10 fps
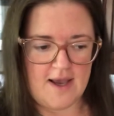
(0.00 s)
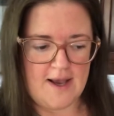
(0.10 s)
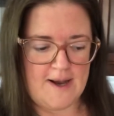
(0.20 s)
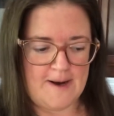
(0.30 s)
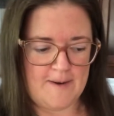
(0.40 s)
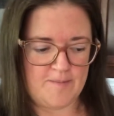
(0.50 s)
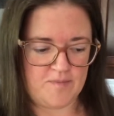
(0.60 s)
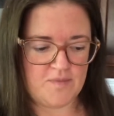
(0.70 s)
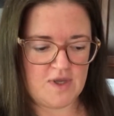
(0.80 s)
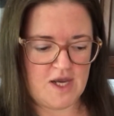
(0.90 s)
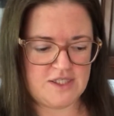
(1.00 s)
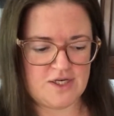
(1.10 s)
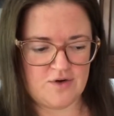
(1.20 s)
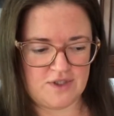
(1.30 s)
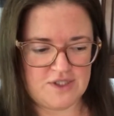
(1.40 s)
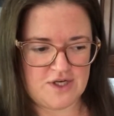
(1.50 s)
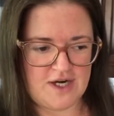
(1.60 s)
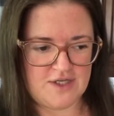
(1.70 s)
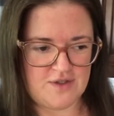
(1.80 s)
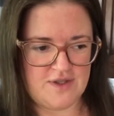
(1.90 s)
Um, I generally try
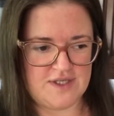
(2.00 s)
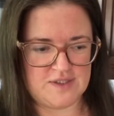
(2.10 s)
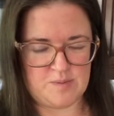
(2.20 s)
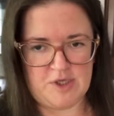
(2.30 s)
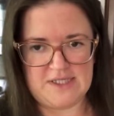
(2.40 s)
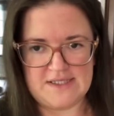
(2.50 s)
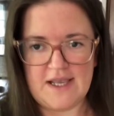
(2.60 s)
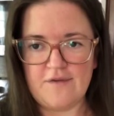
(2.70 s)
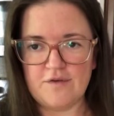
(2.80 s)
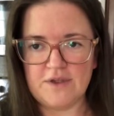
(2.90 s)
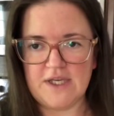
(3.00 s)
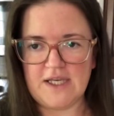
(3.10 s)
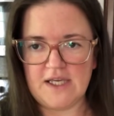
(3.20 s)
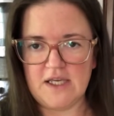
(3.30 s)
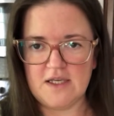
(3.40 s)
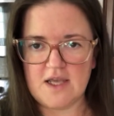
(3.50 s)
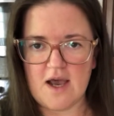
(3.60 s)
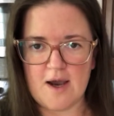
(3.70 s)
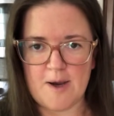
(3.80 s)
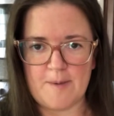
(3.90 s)
to do things pretty safely,
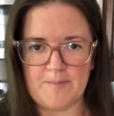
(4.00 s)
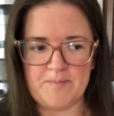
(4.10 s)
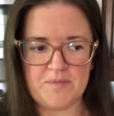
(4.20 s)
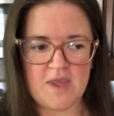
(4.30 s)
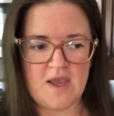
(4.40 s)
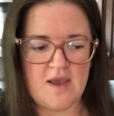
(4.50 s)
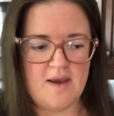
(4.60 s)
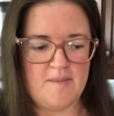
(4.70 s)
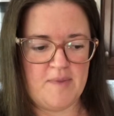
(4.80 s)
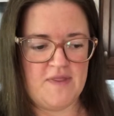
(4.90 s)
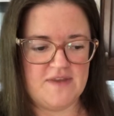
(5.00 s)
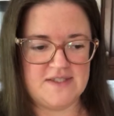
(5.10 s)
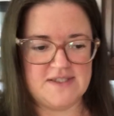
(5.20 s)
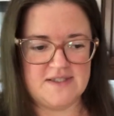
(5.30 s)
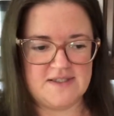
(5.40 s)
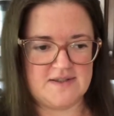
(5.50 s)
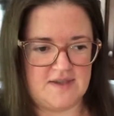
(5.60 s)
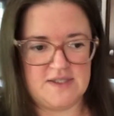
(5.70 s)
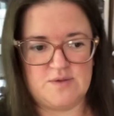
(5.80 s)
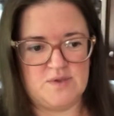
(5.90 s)
um, but this is
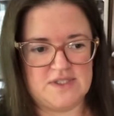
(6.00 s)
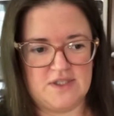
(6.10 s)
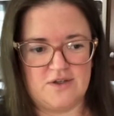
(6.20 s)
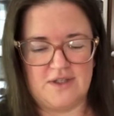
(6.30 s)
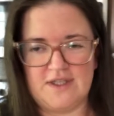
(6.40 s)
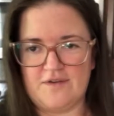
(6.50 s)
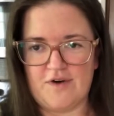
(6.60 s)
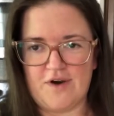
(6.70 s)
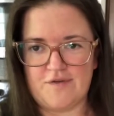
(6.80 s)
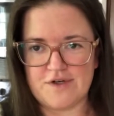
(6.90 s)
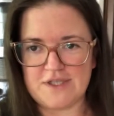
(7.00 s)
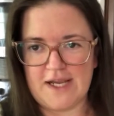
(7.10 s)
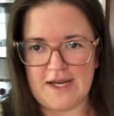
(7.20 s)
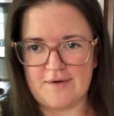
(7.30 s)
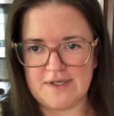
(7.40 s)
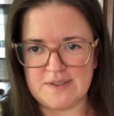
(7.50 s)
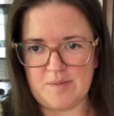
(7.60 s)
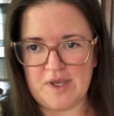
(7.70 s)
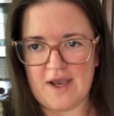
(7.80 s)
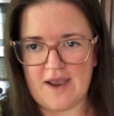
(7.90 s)
this was literally the very first canning
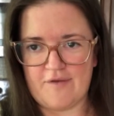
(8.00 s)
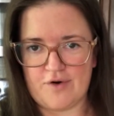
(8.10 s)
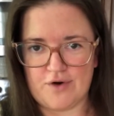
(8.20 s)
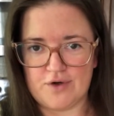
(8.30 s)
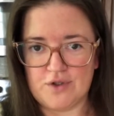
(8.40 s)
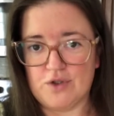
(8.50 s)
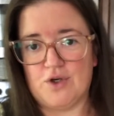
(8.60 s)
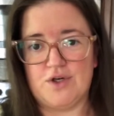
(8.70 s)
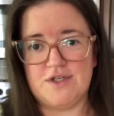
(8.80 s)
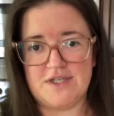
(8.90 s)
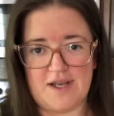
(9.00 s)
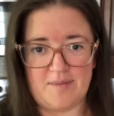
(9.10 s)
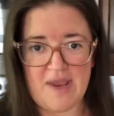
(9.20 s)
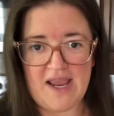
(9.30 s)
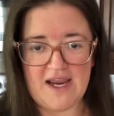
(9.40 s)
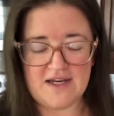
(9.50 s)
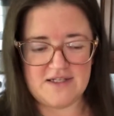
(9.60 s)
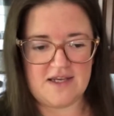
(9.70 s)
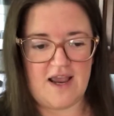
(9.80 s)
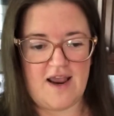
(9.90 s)
recipe I ever learned and
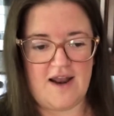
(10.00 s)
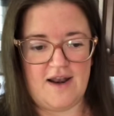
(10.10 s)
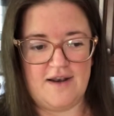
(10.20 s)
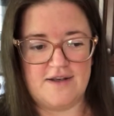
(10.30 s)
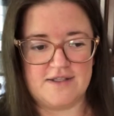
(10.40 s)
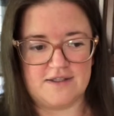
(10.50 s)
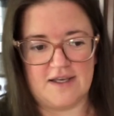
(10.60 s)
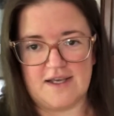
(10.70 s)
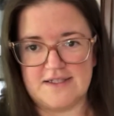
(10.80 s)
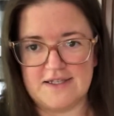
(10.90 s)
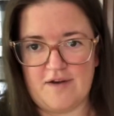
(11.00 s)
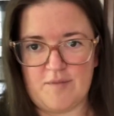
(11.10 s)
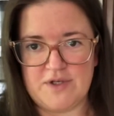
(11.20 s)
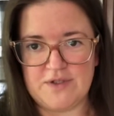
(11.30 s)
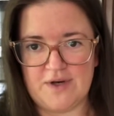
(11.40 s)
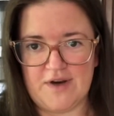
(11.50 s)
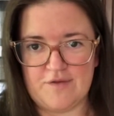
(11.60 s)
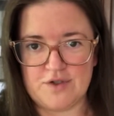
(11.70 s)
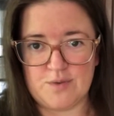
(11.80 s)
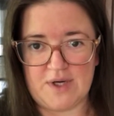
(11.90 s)
made, and like I said, I've been doing it
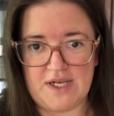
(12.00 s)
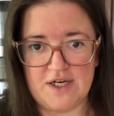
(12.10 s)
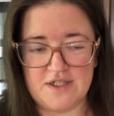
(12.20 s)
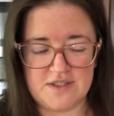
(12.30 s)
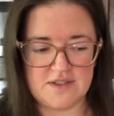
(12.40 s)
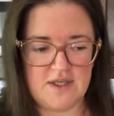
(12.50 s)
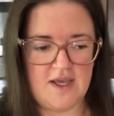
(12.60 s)
for twenty years,